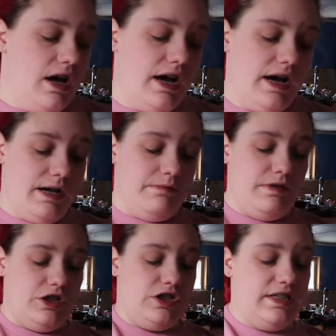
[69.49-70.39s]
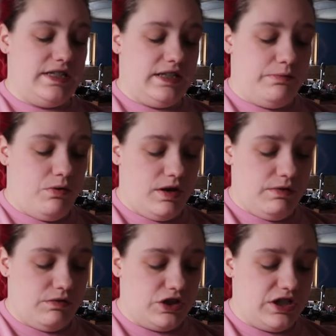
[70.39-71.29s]
Um, she's at the
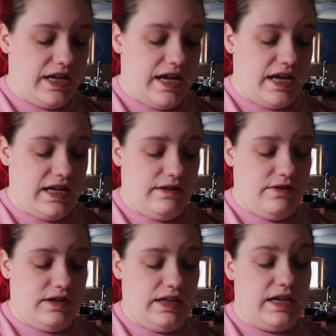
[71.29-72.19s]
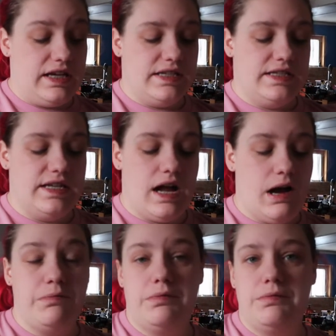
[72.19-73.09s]
point where she can't even like sit
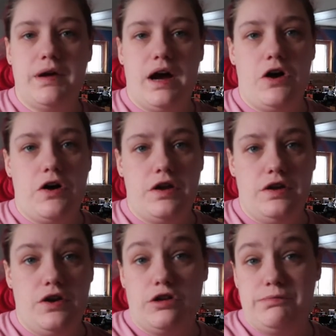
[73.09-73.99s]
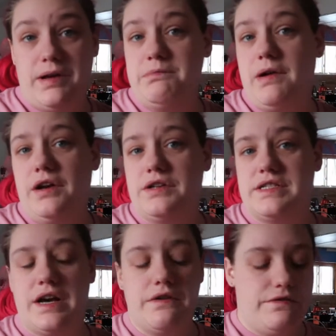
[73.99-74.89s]
up on her bed by
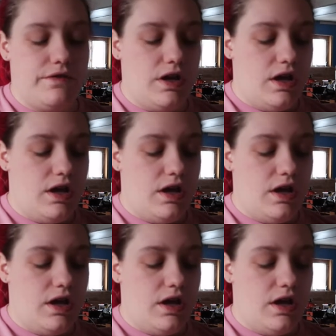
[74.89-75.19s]
herself.